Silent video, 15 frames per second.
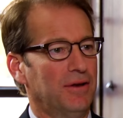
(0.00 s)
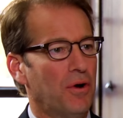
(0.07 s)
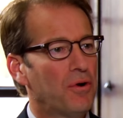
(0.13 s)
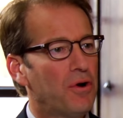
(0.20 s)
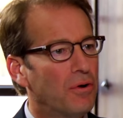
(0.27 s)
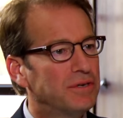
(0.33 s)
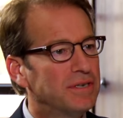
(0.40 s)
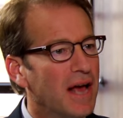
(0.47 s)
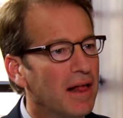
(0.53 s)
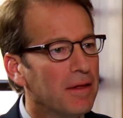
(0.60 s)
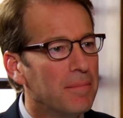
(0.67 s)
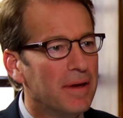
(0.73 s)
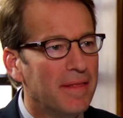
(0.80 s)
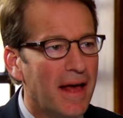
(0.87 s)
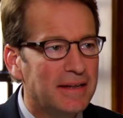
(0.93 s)
don't go
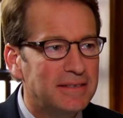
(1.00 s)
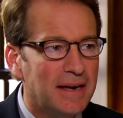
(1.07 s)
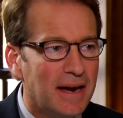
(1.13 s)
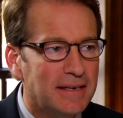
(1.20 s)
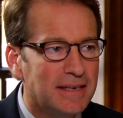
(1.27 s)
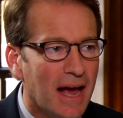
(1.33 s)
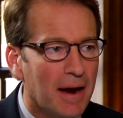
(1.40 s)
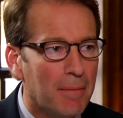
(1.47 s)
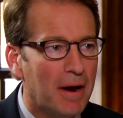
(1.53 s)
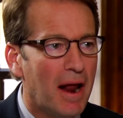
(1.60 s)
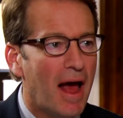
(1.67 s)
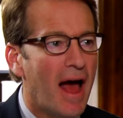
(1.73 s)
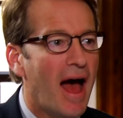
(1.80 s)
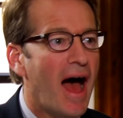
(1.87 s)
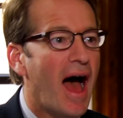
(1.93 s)
telling me that's an entitlement.
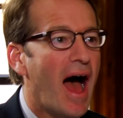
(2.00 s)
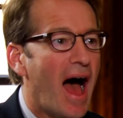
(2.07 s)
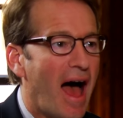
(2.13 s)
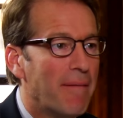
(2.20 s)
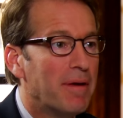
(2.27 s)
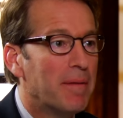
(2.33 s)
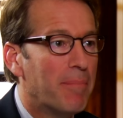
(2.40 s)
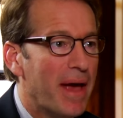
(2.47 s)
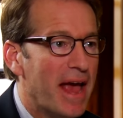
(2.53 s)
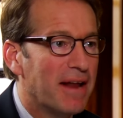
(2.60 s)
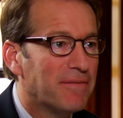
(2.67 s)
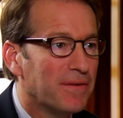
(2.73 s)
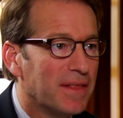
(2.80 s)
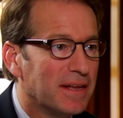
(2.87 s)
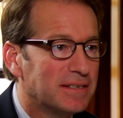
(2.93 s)
I've been
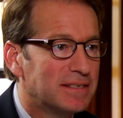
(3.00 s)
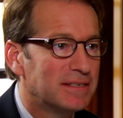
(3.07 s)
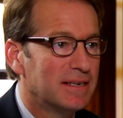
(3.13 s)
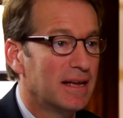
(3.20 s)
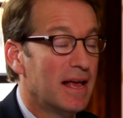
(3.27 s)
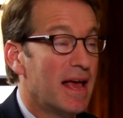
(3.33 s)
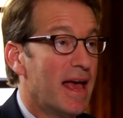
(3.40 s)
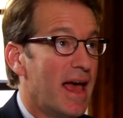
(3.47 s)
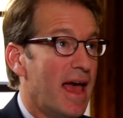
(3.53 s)
paying for this. Yeah.